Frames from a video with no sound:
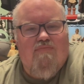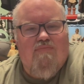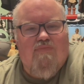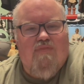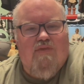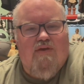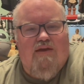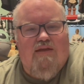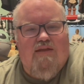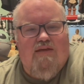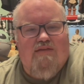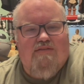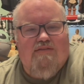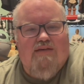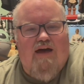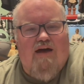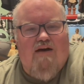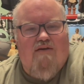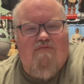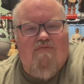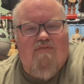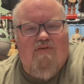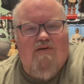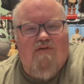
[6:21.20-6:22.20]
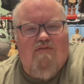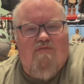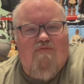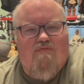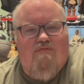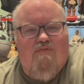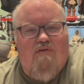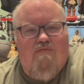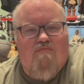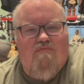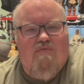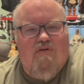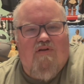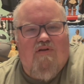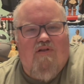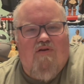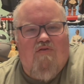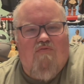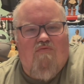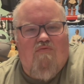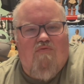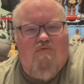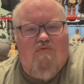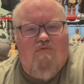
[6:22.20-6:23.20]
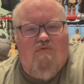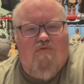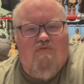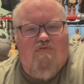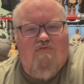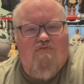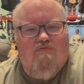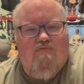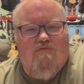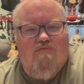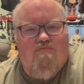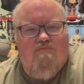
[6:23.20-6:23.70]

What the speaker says: in his outfit from the Clone Wars.